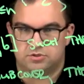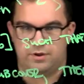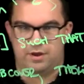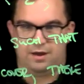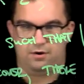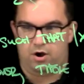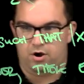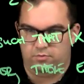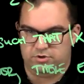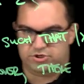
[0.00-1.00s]
So now I
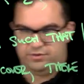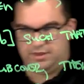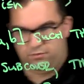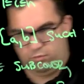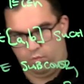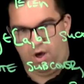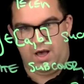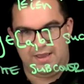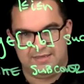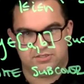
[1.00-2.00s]
want to show that
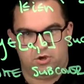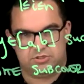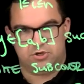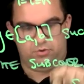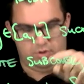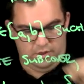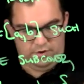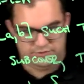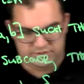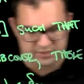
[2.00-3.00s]
y is also
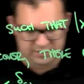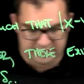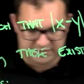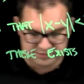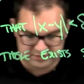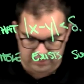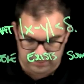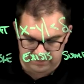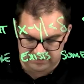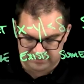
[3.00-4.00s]
close to this
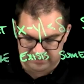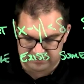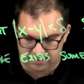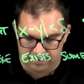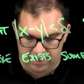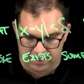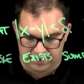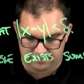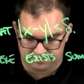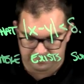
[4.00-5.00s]
c sub
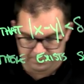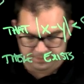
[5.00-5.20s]
I